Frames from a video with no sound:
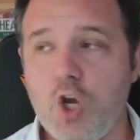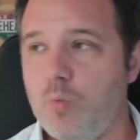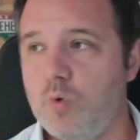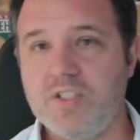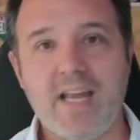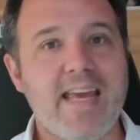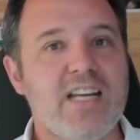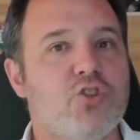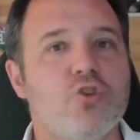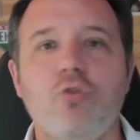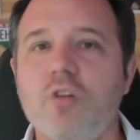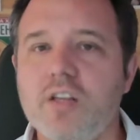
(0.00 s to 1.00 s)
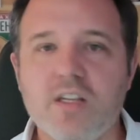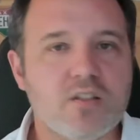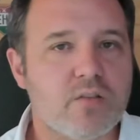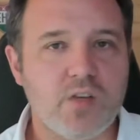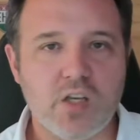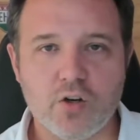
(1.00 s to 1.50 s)
would take trillions
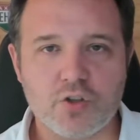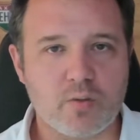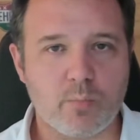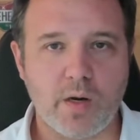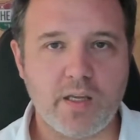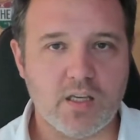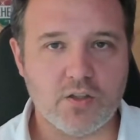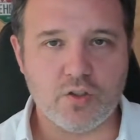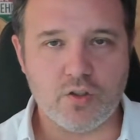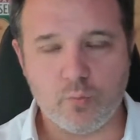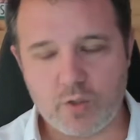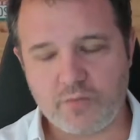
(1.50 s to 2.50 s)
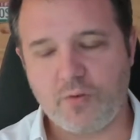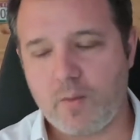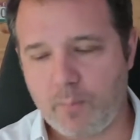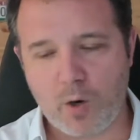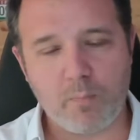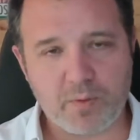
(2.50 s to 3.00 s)
of years to break into, which for the
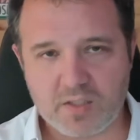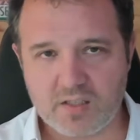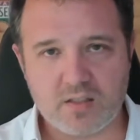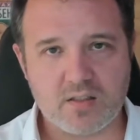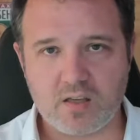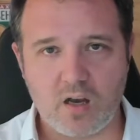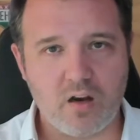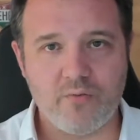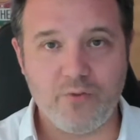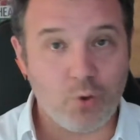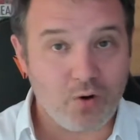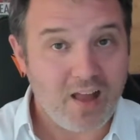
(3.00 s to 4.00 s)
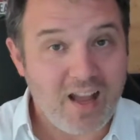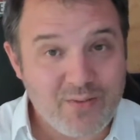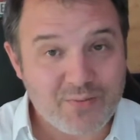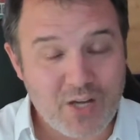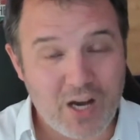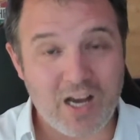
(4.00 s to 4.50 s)
purposes of your
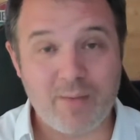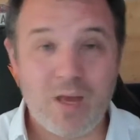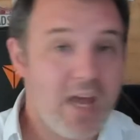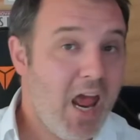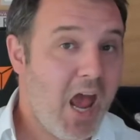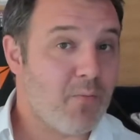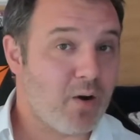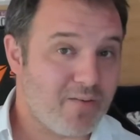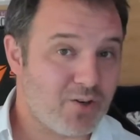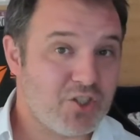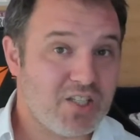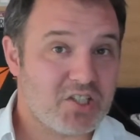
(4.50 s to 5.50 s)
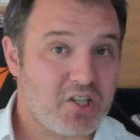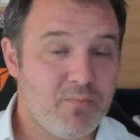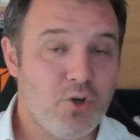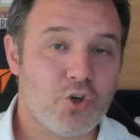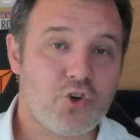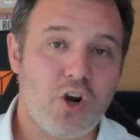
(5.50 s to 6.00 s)
lifetime and whatever system
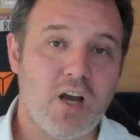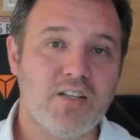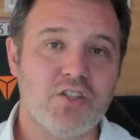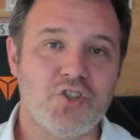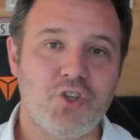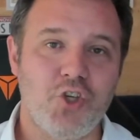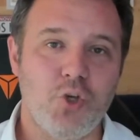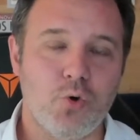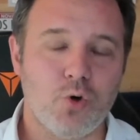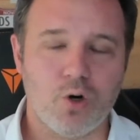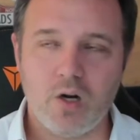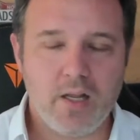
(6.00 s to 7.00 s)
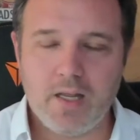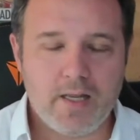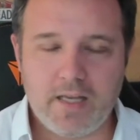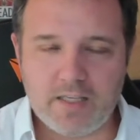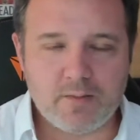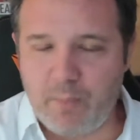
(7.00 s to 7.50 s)
you're trying to secure
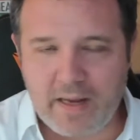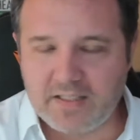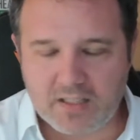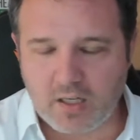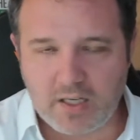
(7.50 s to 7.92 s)
is basically